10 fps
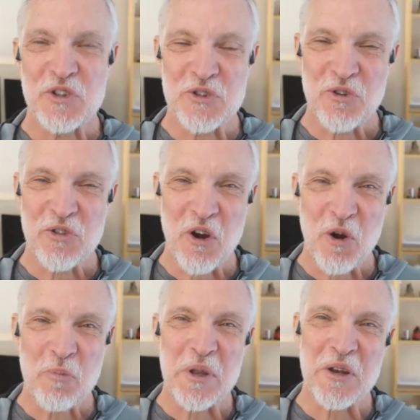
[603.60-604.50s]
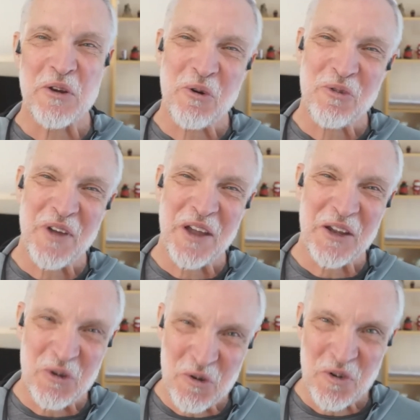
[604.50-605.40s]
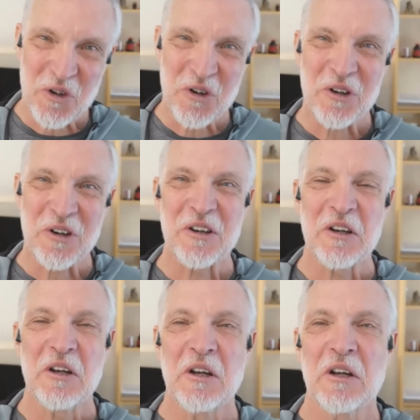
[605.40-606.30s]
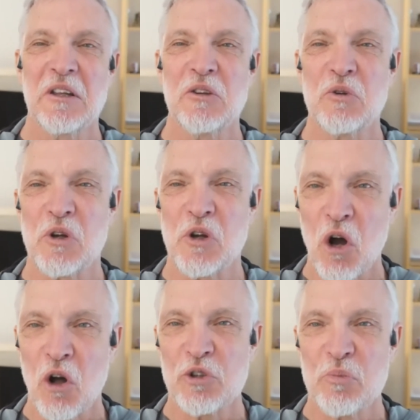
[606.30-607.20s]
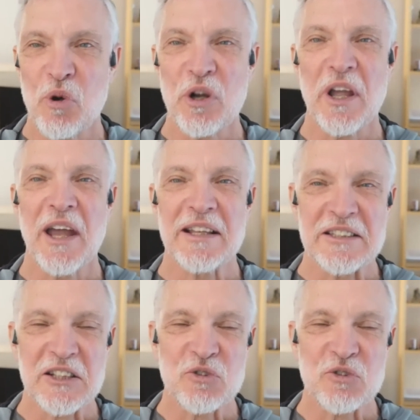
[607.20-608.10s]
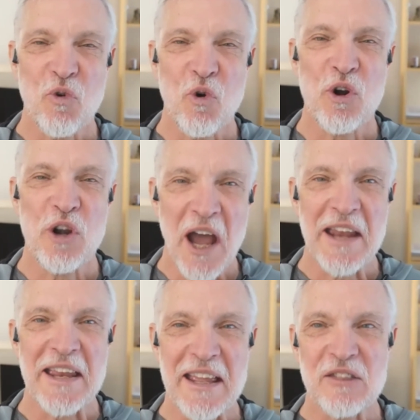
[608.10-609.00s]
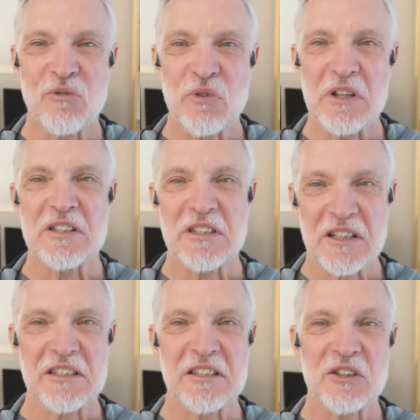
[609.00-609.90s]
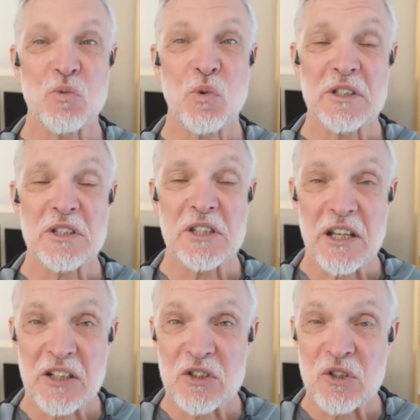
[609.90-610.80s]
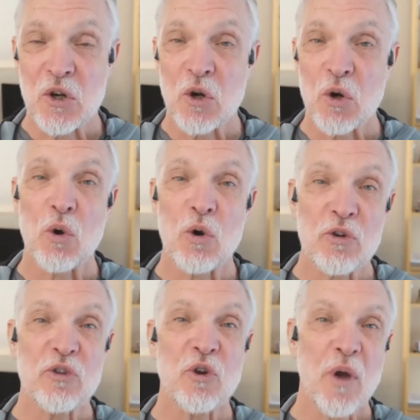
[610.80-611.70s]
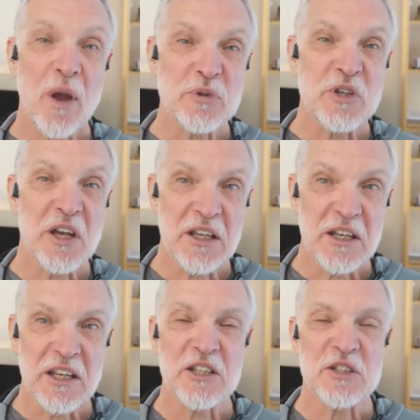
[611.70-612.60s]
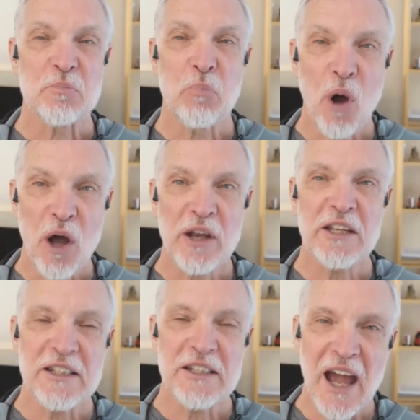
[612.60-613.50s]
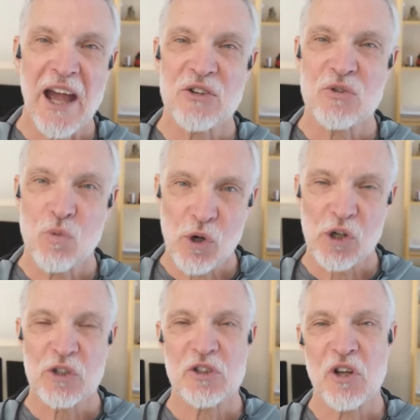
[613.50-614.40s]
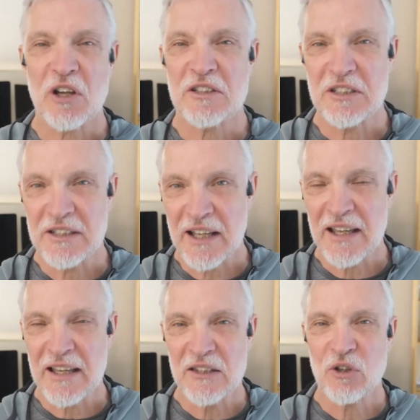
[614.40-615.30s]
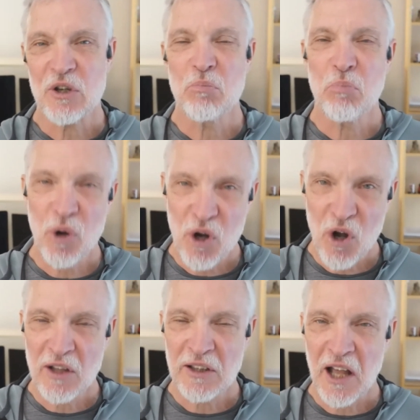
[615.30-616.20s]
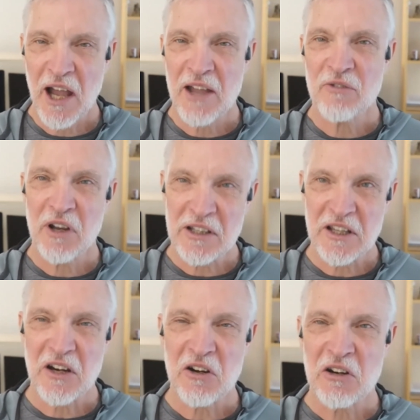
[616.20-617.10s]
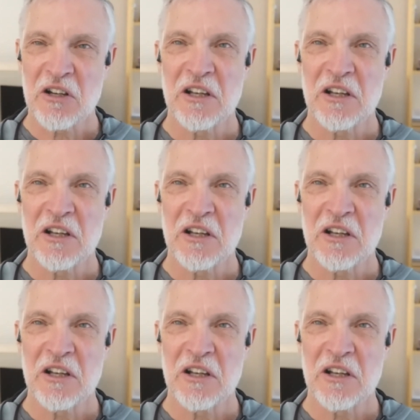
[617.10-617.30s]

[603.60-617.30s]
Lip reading: Physiotherapy in North Vancouver. You can call to book at 604-983-6616, or their website is body-works.ca. You can book online right there.